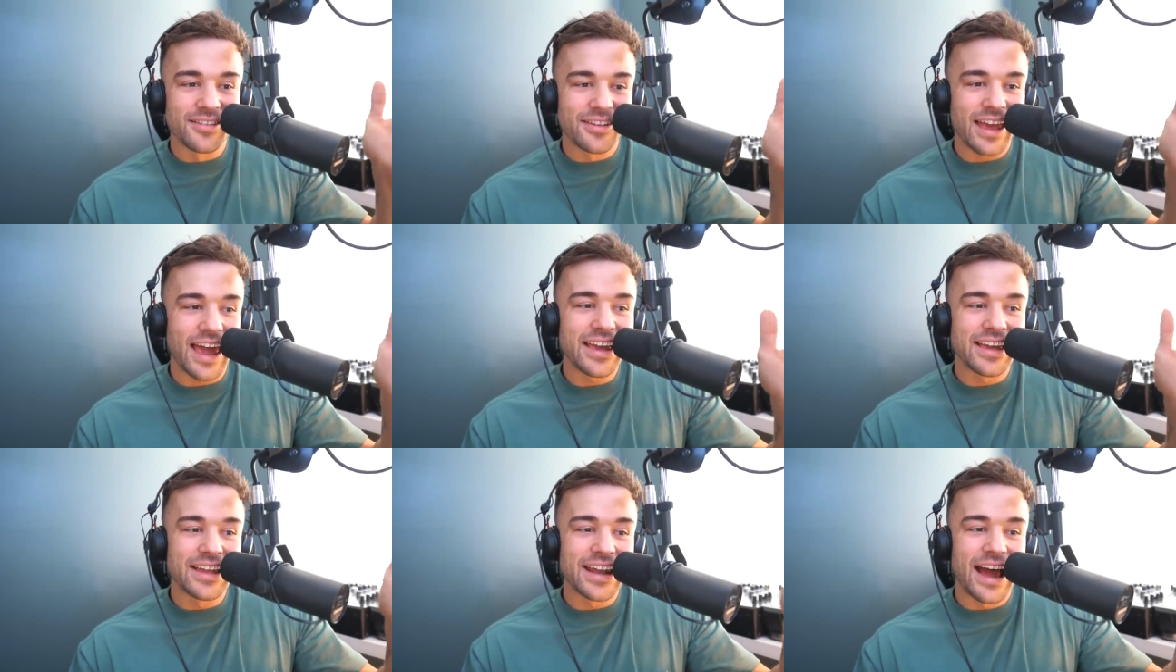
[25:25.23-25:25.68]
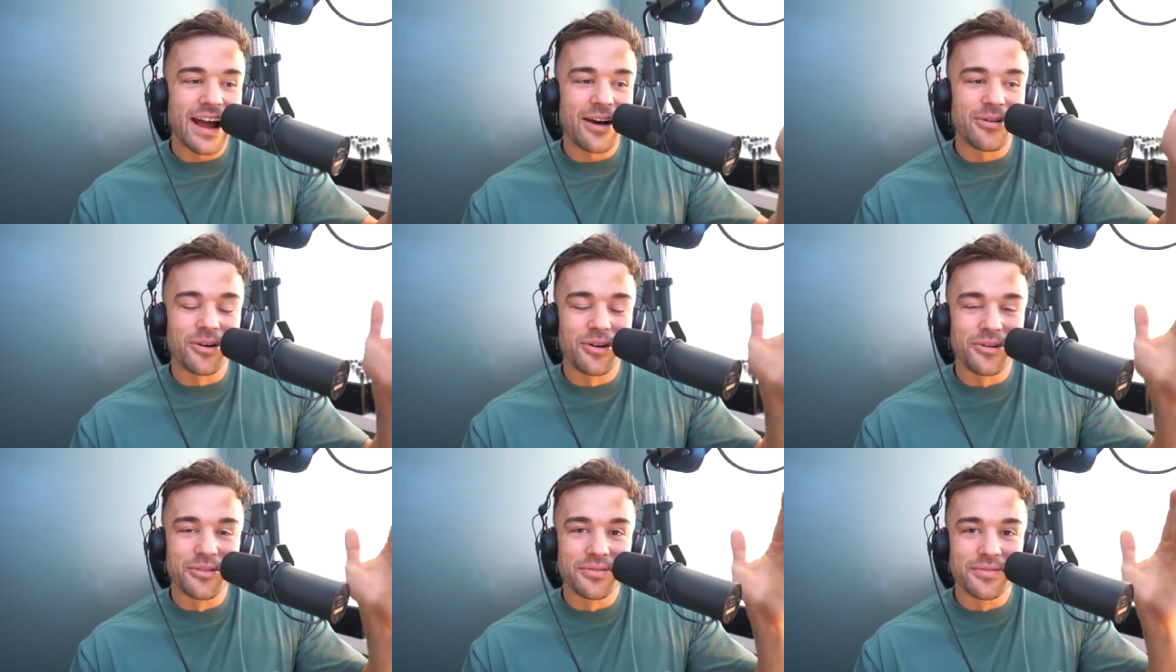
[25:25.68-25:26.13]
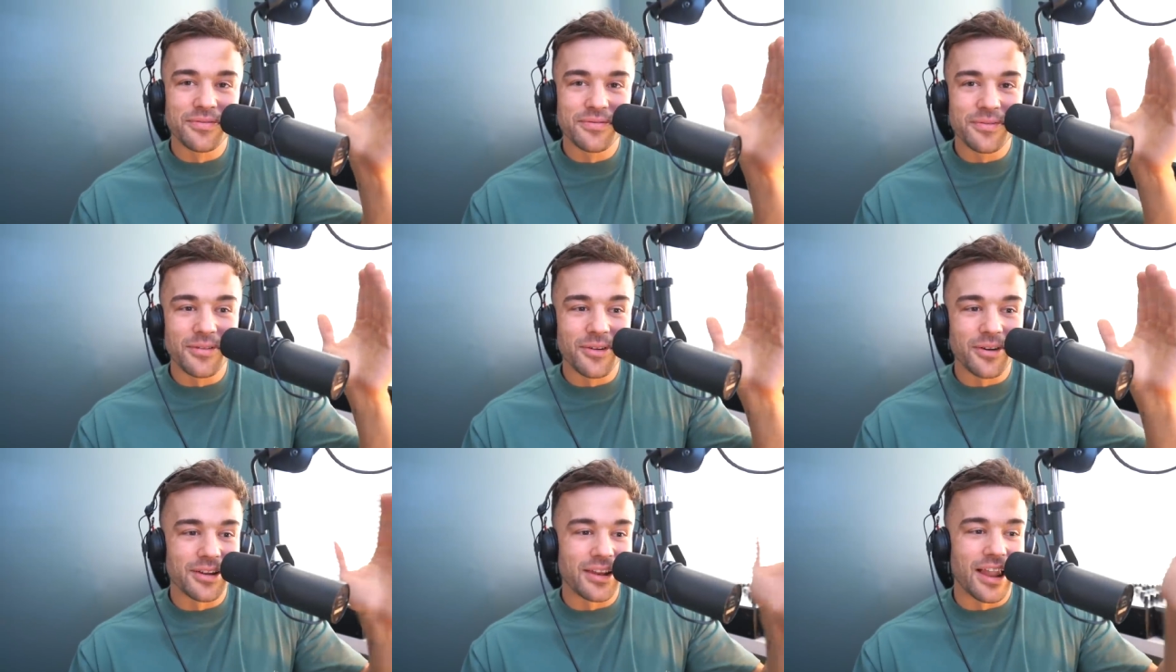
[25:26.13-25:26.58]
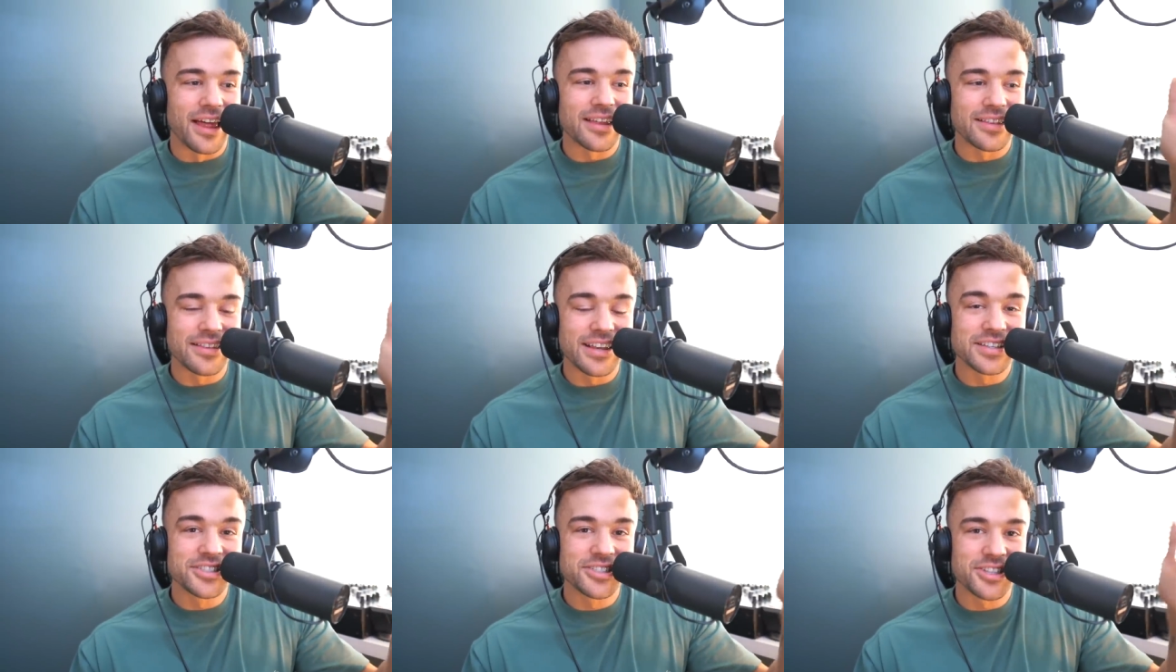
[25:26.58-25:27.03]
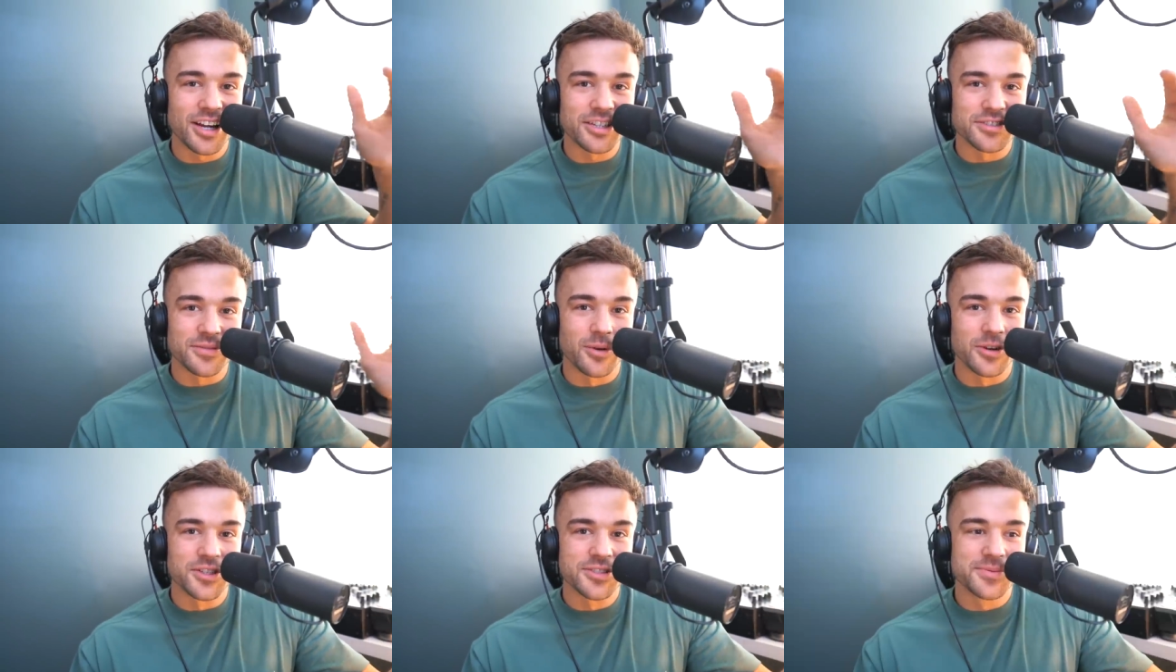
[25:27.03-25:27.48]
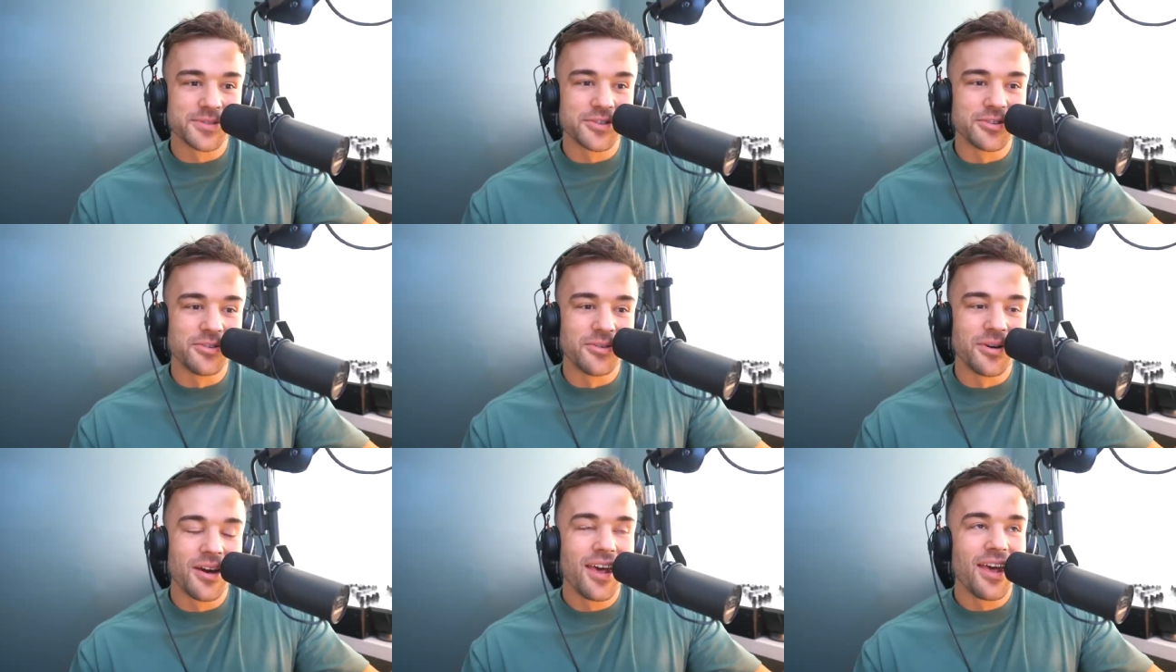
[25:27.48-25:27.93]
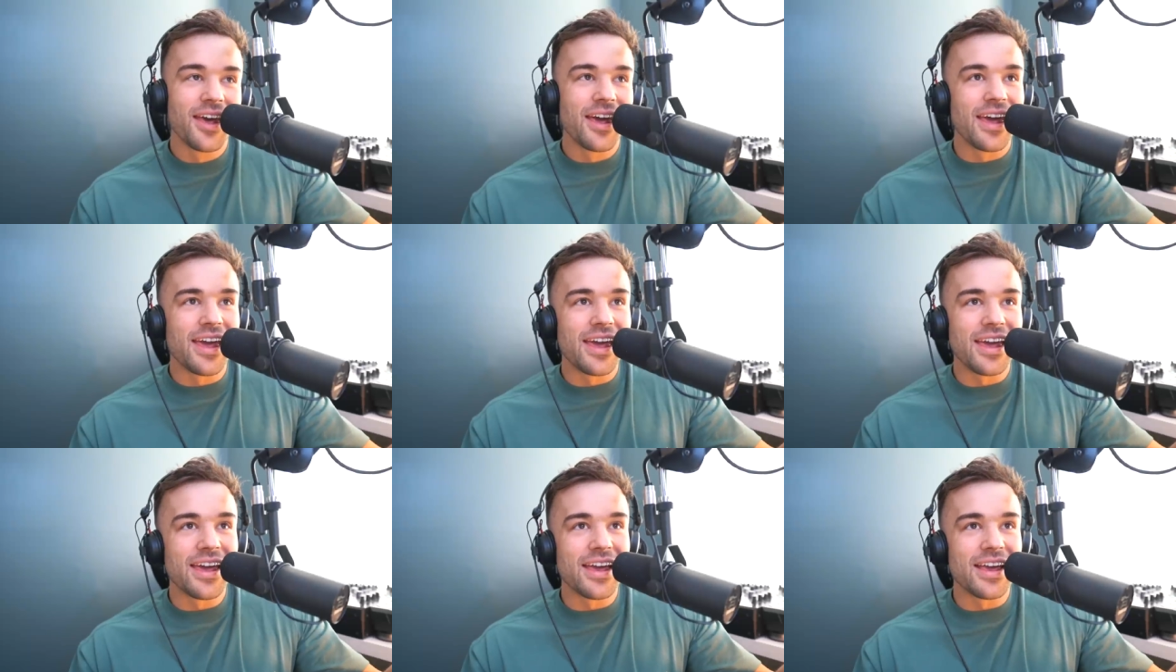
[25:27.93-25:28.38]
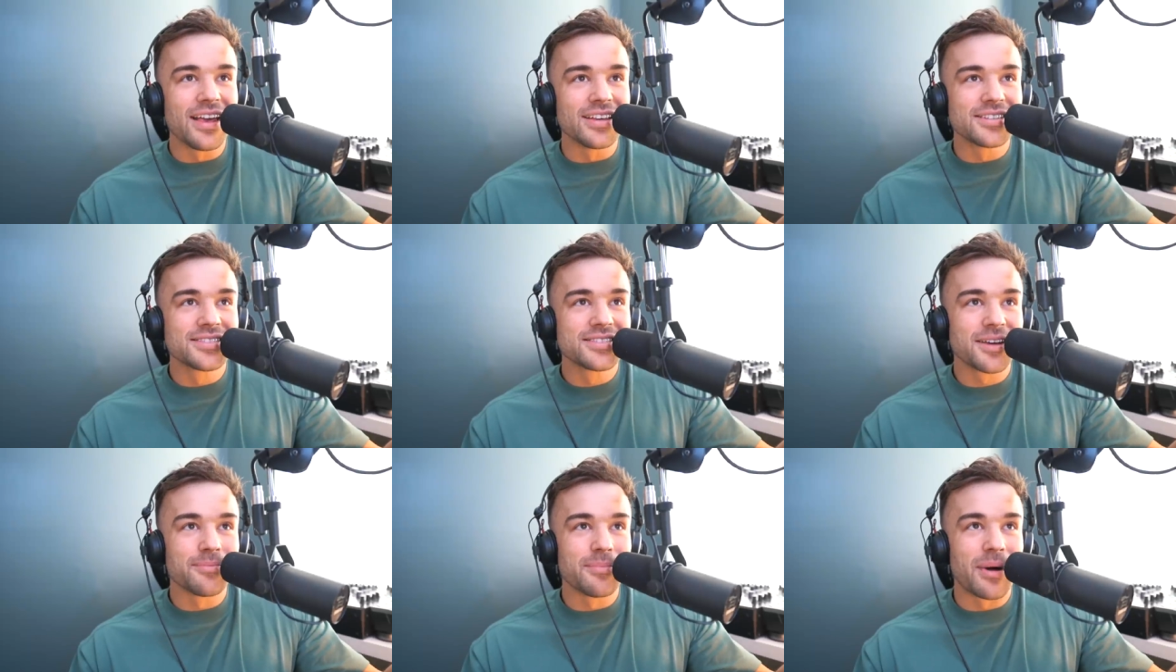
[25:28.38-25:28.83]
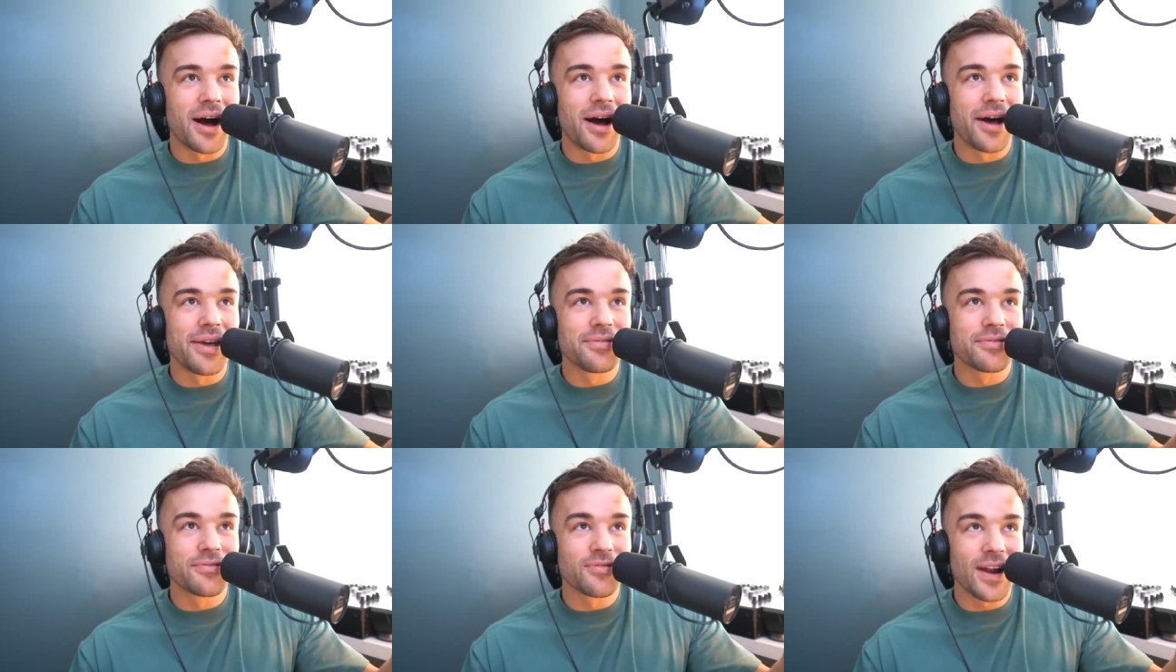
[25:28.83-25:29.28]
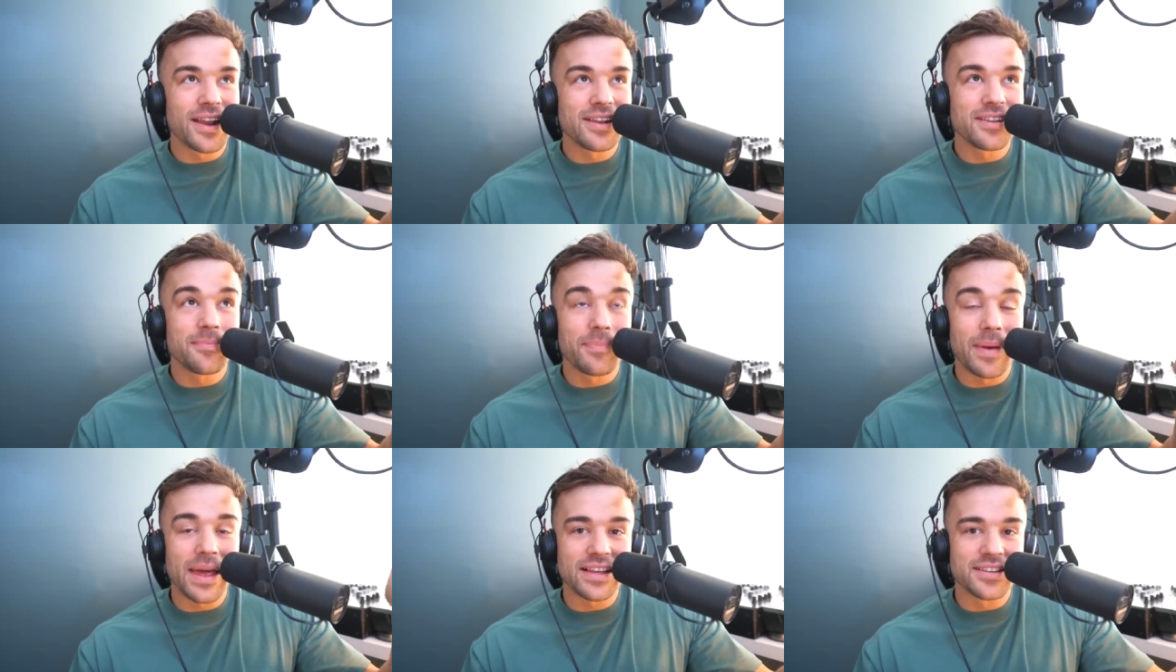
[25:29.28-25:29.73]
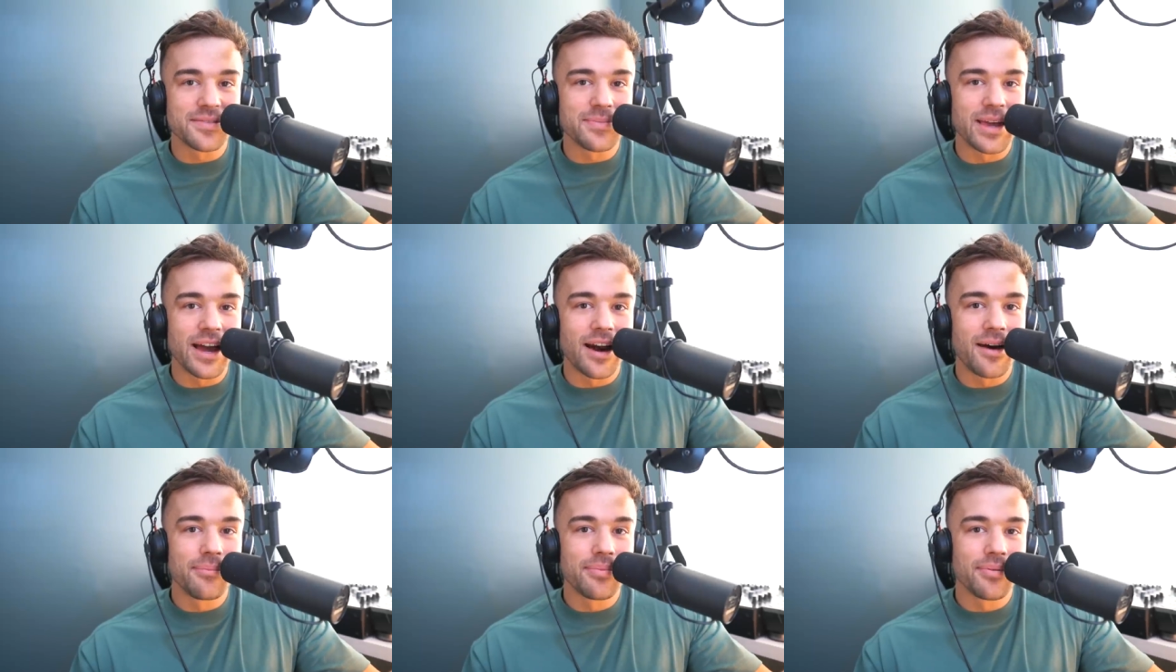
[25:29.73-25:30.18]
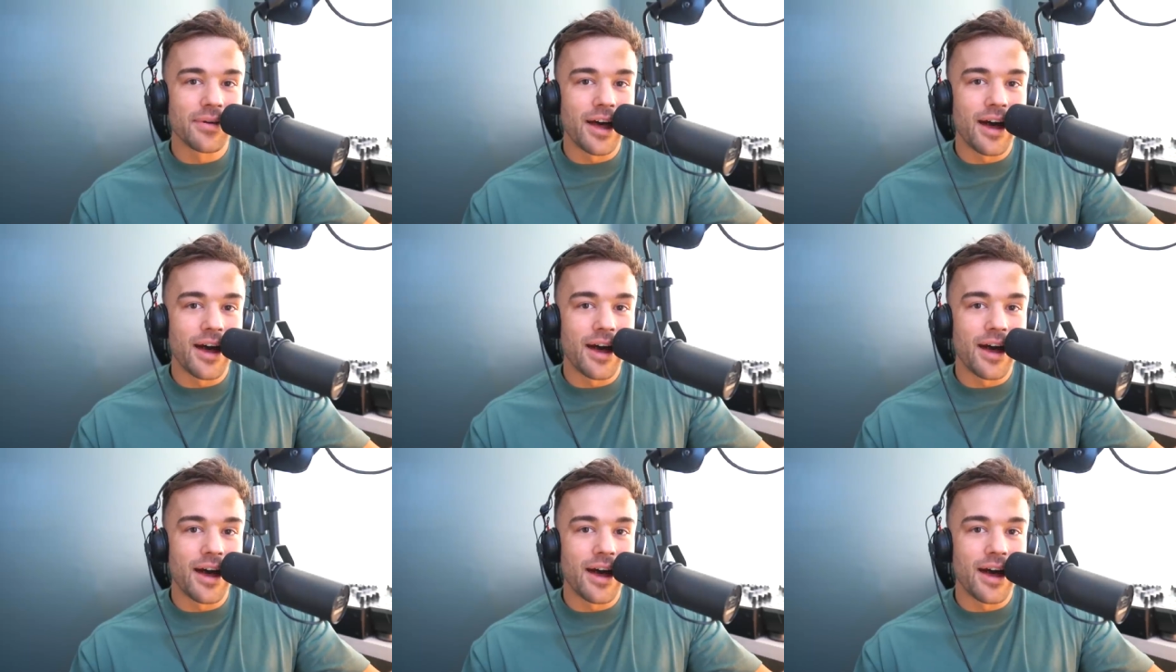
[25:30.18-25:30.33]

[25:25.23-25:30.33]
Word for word: taken out of like discharged from hospital is my friend picked me up.